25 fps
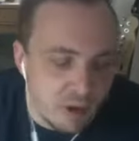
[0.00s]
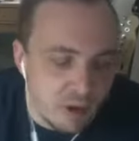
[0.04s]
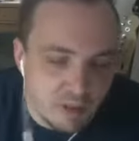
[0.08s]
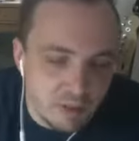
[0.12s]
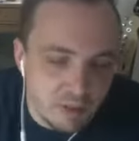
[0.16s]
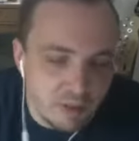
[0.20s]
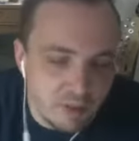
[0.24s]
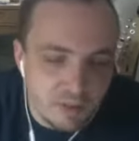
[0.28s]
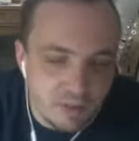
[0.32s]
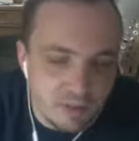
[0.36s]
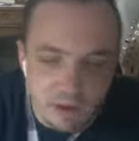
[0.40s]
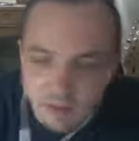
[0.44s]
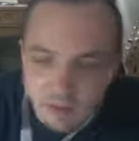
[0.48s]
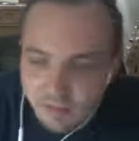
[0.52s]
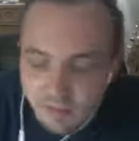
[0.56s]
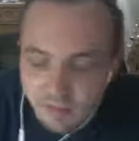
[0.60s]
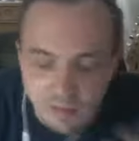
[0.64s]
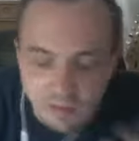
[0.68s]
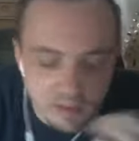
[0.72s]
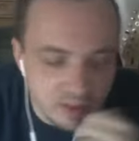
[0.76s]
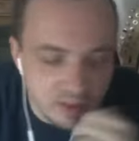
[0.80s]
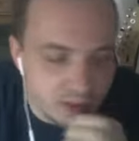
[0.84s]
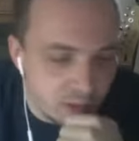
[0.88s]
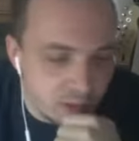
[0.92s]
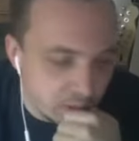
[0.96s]
the very
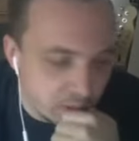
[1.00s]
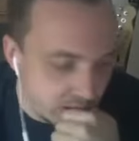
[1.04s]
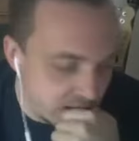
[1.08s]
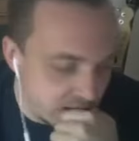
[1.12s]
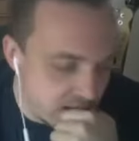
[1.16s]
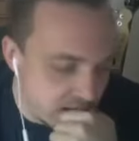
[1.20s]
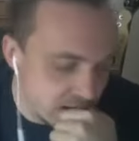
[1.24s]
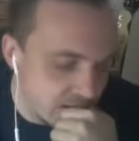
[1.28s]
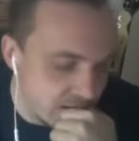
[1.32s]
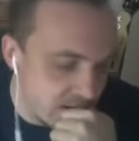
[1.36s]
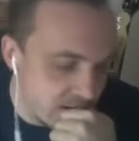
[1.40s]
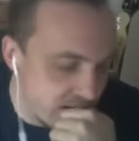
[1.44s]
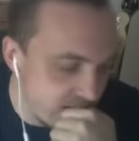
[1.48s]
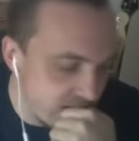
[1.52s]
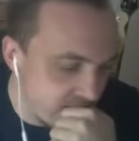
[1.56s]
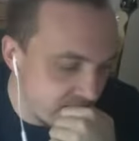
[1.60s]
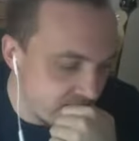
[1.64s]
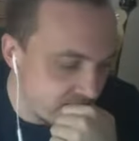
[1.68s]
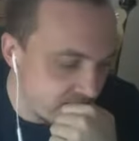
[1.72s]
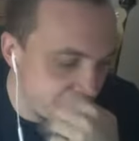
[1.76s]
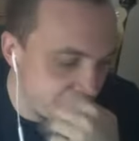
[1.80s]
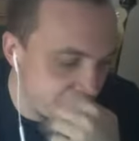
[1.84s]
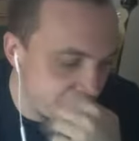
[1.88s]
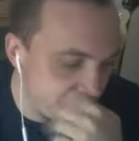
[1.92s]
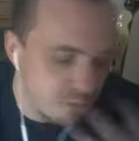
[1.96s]
first thing we talked about, and
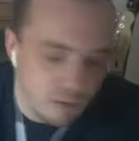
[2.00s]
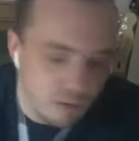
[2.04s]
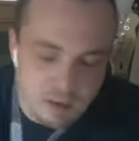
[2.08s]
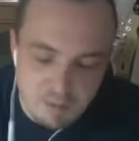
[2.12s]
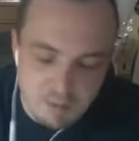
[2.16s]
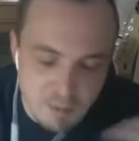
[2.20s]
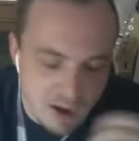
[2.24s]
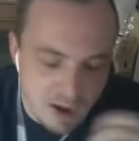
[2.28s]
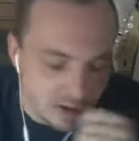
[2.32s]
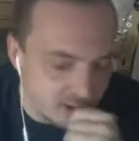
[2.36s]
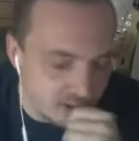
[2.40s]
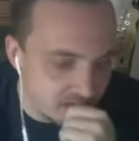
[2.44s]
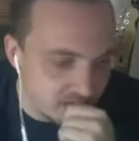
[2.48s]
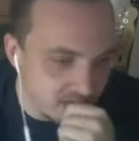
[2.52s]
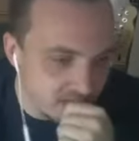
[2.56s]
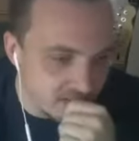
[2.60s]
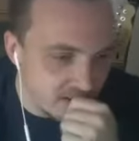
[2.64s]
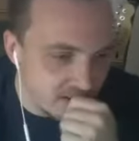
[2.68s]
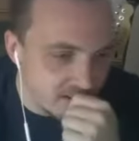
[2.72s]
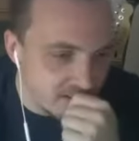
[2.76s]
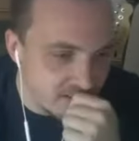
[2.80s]
like respect and such.